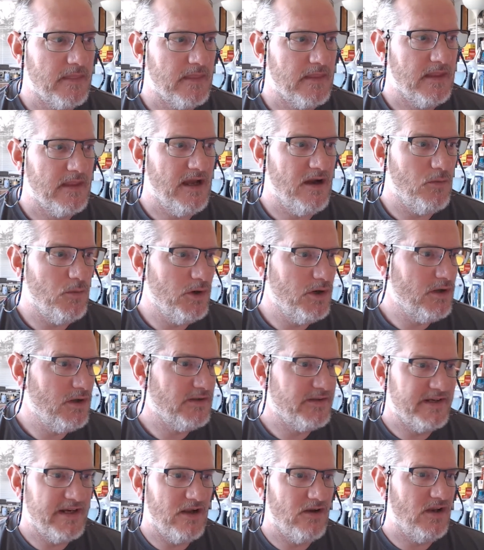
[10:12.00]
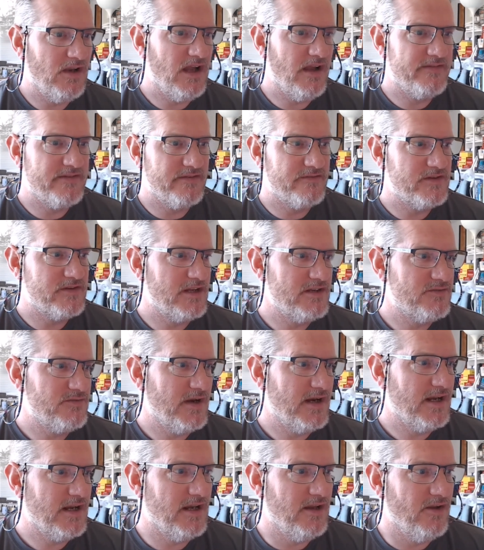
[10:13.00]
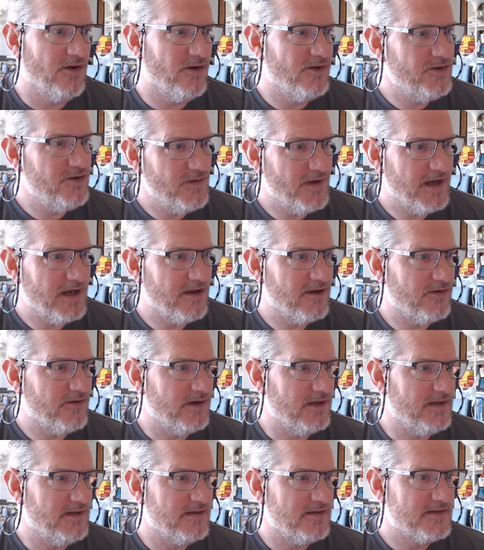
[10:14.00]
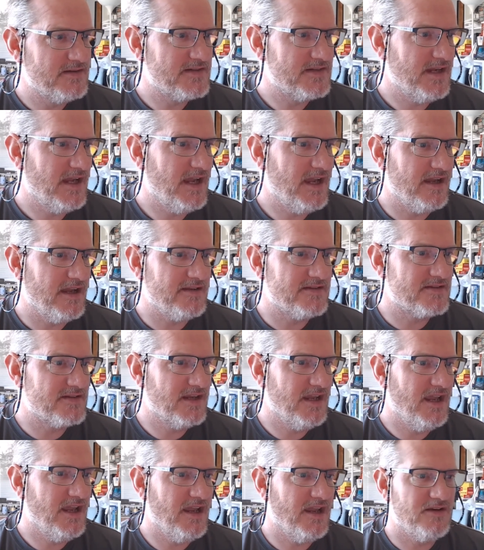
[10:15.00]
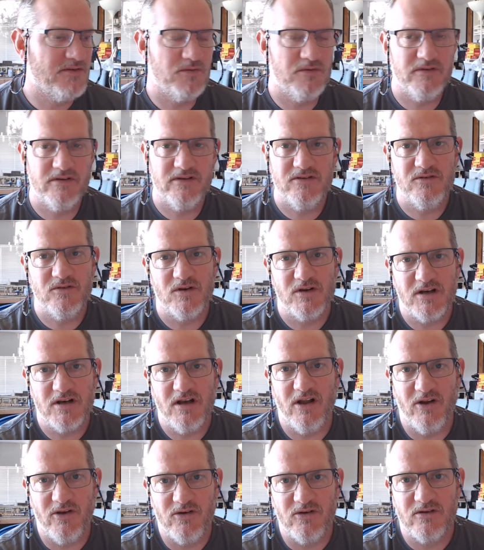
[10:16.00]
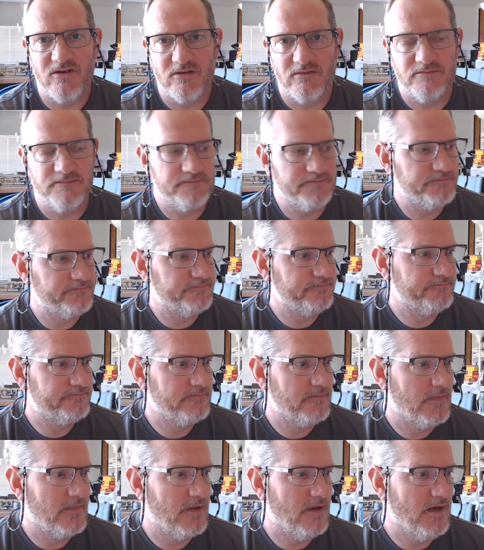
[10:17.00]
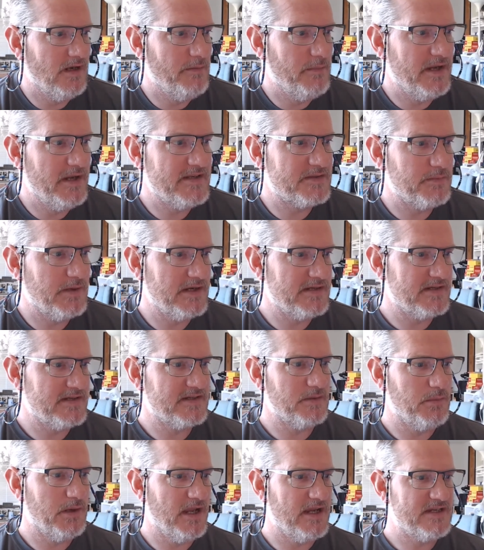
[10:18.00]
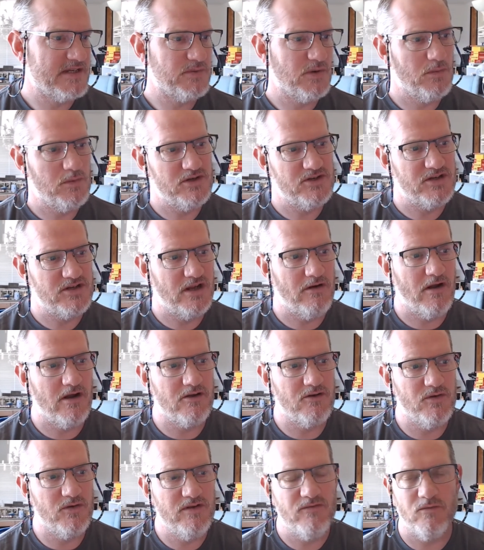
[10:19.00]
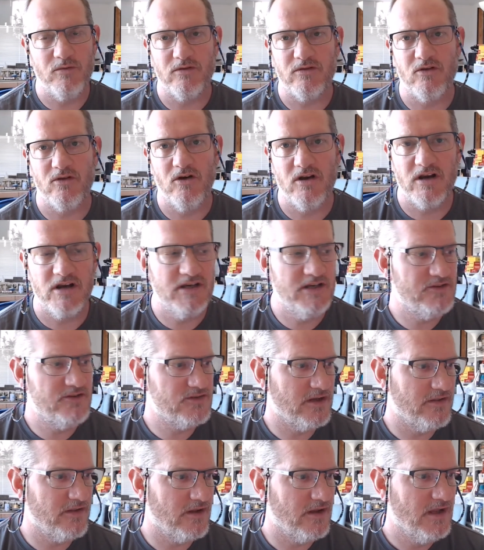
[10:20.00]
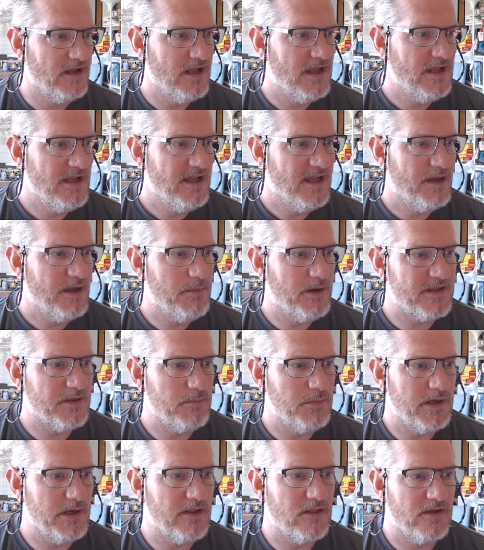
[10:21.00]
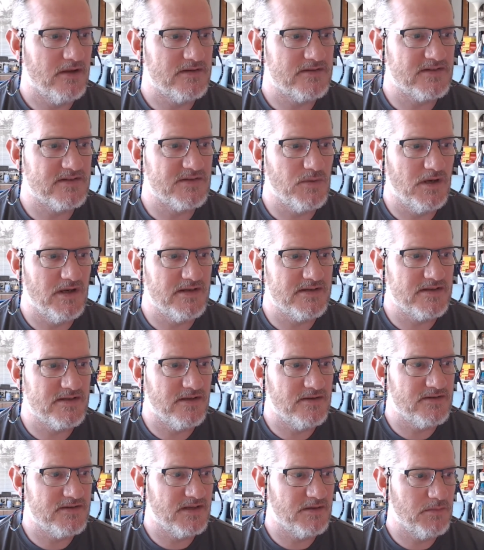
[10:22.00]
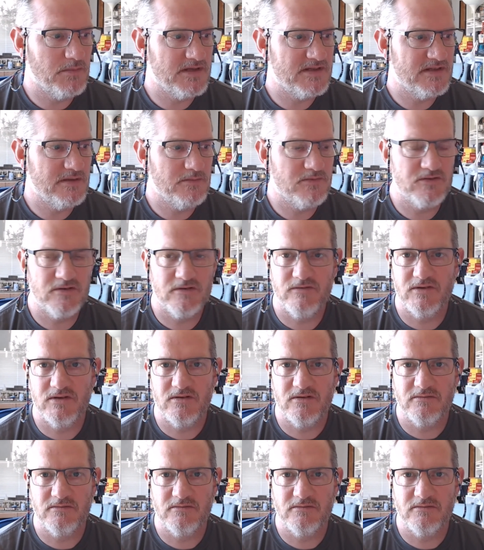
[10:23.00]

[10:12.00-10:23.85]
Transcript: Our world and our lives have changed radically. Are you angry, sad, scared? Well, then you're not alone. Lament Space is a place where we share our grief with God and each other, about the big things as well as those that may seem trivial.